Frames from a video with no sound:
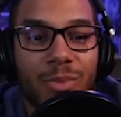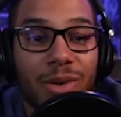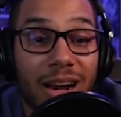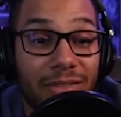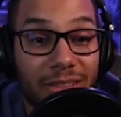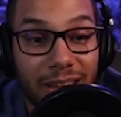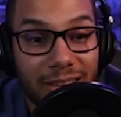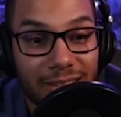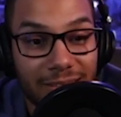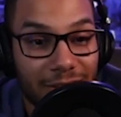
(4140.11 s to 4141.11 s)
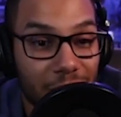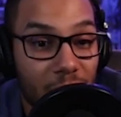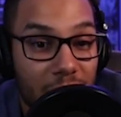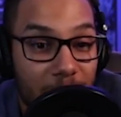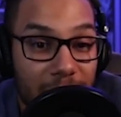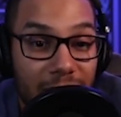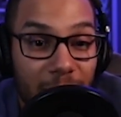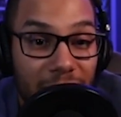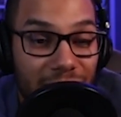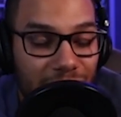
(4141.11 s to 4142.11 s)
Like, we're going to have Link grow up and
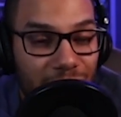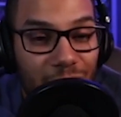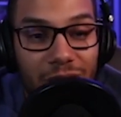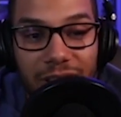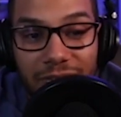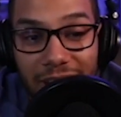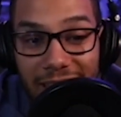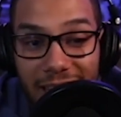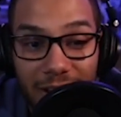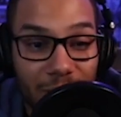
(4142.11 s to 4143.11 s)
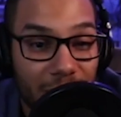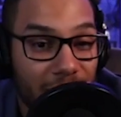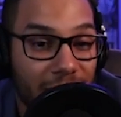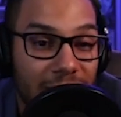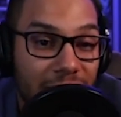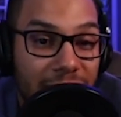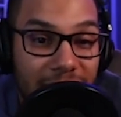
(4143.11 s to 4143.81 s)
get the Master Sword and then fight Ganondorf, and